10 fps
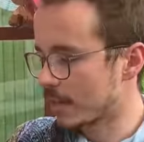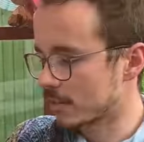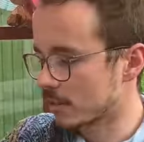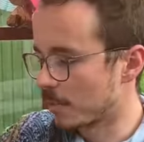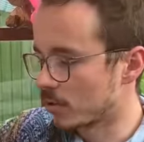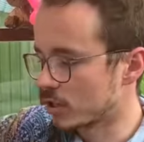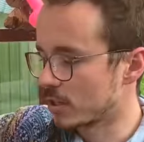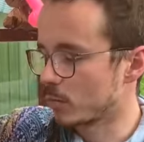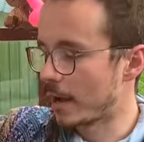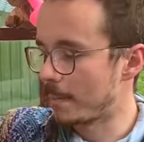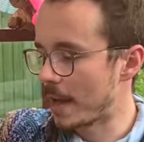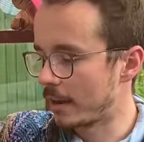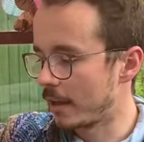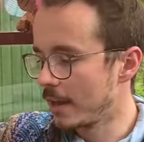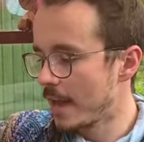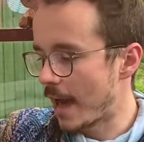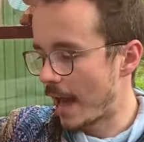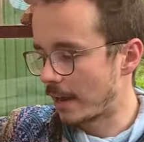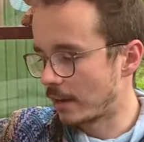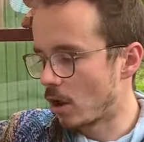SS Motion is way better,
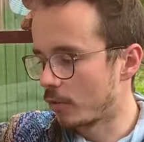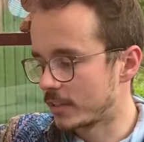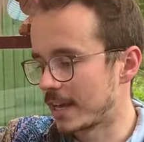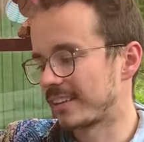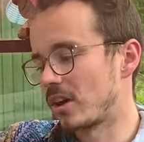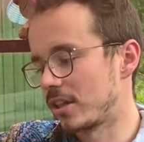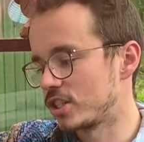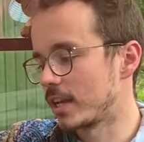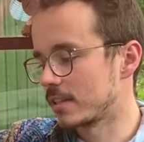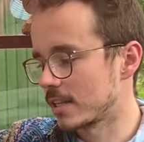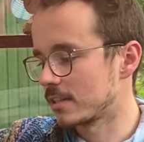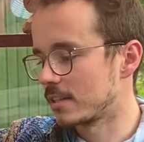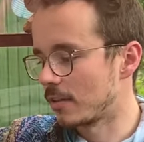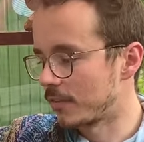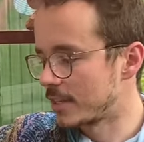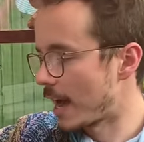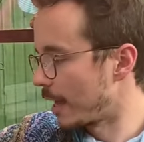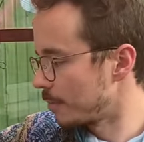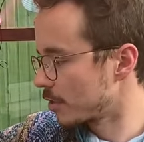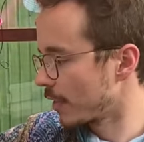and I know the technology existed at the
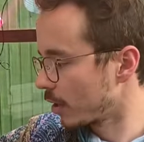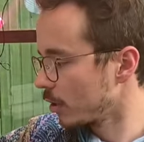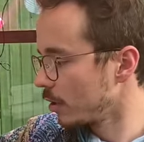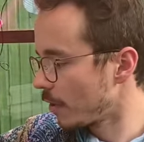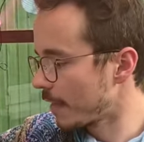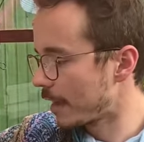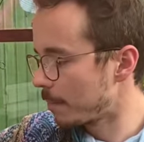time. So they could have done that a